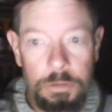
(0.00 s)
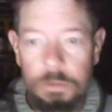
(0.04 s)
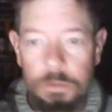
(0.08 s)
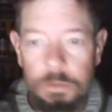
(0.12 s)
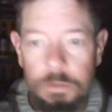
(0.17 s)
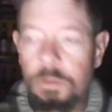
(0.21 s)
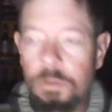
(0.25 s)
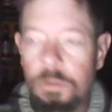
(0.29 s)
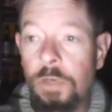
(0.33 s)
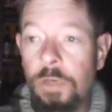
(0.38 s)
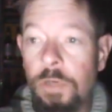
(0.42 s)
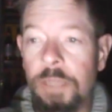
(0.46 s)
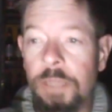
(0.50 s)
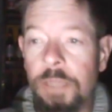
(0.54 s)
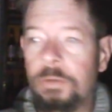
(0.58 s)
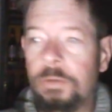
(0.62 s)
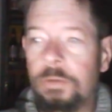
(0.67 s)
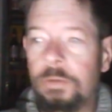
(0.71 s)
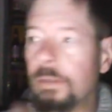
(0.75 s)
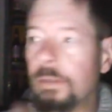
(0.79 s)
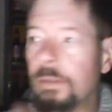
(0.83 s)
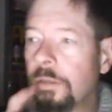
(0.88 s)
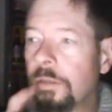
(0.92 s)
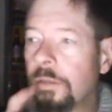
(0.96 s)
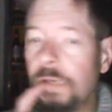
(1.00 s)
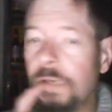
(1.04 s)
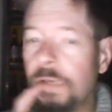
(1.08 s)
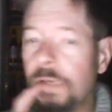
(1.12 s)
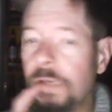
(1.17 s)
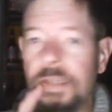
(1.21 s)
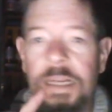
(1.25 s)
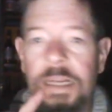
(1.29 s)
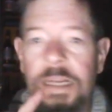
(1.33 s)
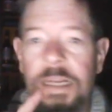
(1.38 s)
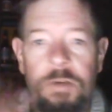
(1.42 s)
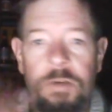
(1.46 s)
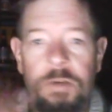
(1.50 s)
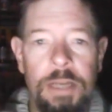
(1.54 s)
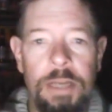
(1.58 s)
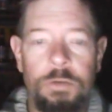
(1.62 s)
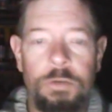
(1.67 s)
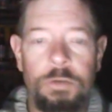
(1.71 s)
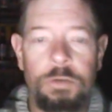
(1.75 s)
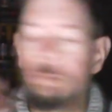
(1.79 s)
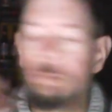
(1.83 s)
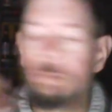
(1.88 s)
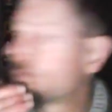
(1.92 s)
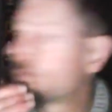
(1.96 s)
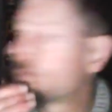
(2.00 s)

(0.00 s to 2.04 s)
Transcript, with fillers: grit, grit like granules.